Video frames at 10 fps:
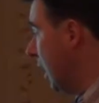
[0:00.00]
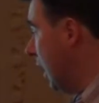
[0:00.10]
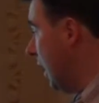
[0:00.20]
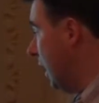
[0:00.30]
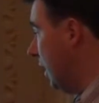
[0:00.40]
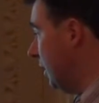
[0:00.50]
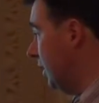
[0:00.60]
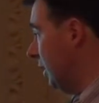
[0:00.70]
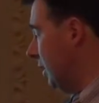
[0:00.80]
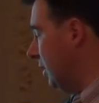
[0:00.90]

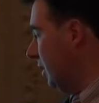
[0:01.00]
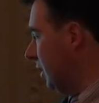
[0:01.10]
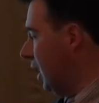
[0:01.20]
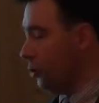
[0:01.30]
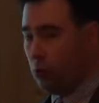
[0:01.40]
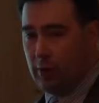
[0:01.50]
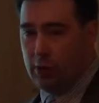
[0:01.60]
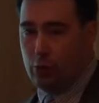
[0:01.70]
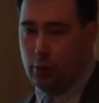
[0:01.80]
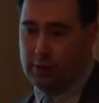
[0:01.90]
and how do
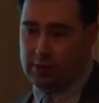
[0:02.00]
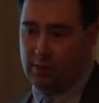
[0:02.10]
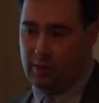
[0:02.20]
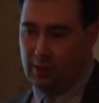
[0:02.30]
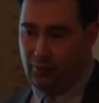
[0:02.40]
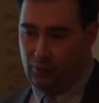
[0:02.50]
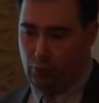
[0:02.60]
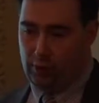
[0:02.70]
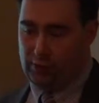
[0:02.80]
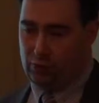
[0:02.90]
they do this? They
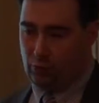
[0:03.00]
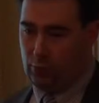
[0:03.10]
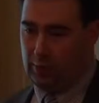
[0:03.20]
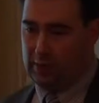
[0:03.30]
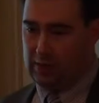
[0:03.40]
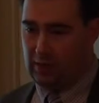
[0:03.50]
do this through a